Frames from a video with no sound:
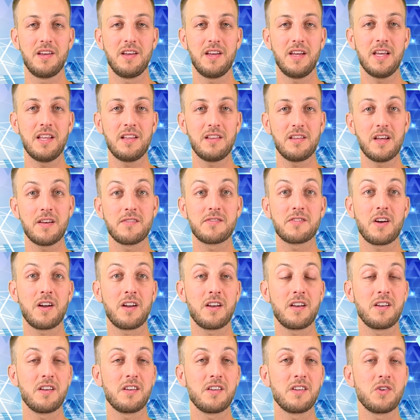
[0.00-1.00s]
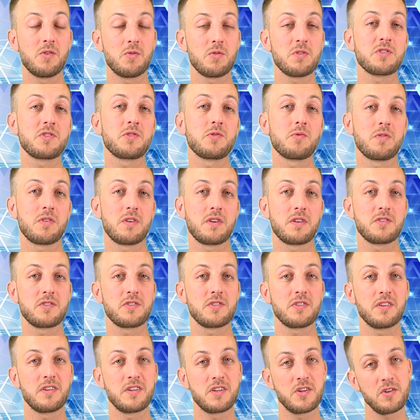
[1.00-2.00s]
it lives on your
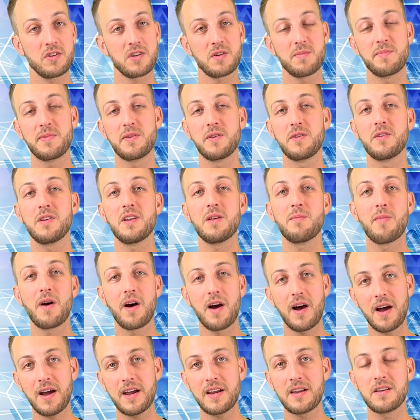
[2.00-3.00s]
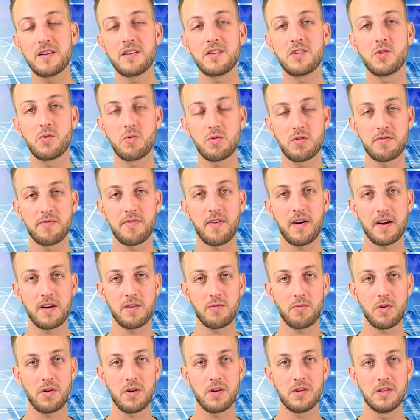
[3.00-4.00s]
storage and your compute and behind your
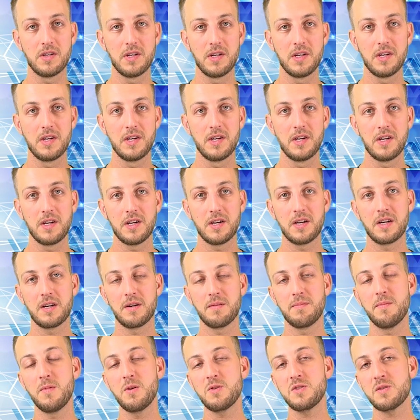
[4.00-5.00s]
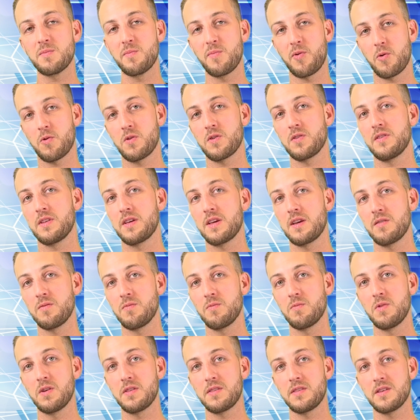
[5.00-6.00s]
firewall. Most importantly,
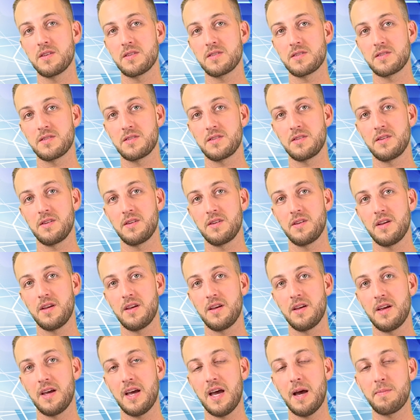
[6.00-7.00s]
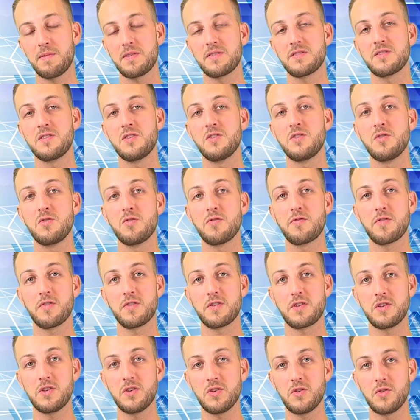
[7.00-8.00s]
what this happens to do for
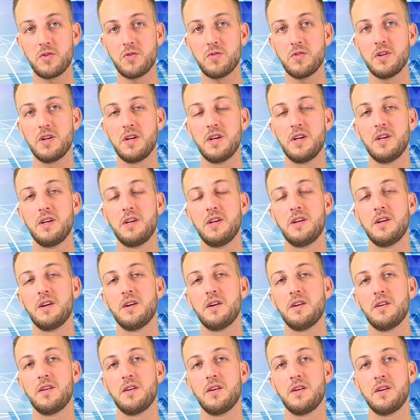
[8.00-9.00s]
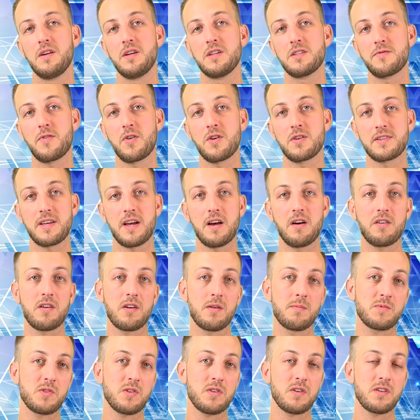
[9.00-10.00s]
you, as far as
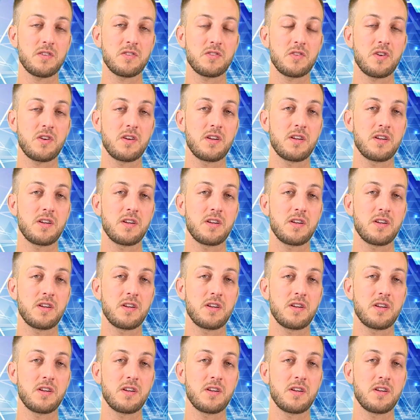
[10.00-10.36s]
outcomes are concerned,